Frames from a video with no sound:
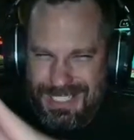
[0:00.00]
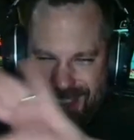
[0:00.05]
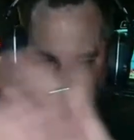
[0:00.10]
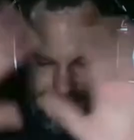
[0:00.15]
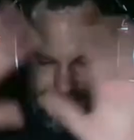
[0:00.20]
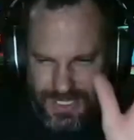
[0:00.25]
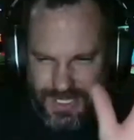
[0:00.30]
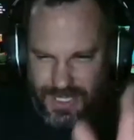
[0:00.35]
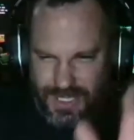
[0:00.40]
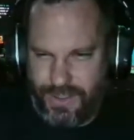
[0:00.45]
It's
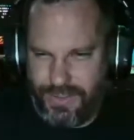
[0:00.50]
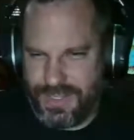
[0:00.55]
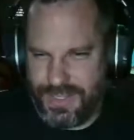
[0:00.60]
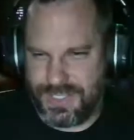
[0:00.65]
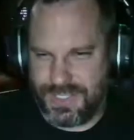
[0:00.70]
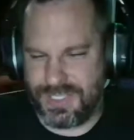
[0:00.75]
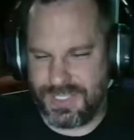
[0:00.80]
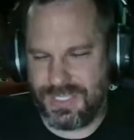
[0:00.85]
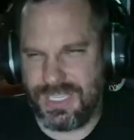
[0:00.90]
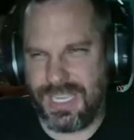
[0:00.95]
just all
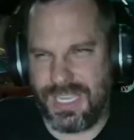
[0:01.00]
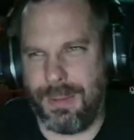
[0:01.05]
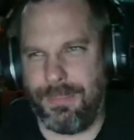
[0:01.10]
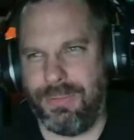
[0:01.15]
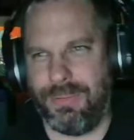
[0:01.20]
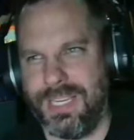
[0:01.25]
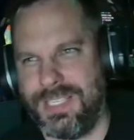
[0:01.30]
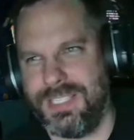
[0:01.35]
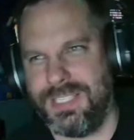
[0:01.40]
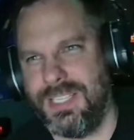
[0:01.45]
this
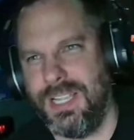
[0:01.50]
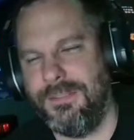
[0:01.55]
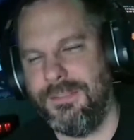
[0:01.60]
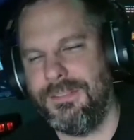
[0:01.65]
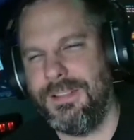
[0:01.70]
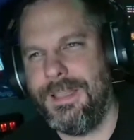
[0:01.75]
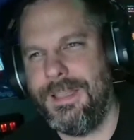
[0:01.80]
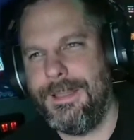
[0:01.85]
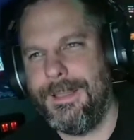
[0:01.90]
complex stuff.